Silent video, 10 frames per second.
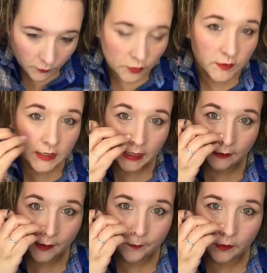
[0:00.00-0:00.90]
just to
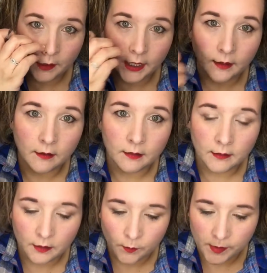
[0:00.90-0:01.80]
get them looking a
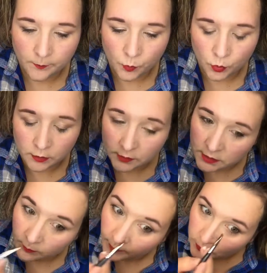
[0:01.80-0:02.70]
little bit more
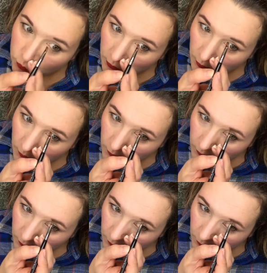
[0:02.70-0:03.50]
symmetrical.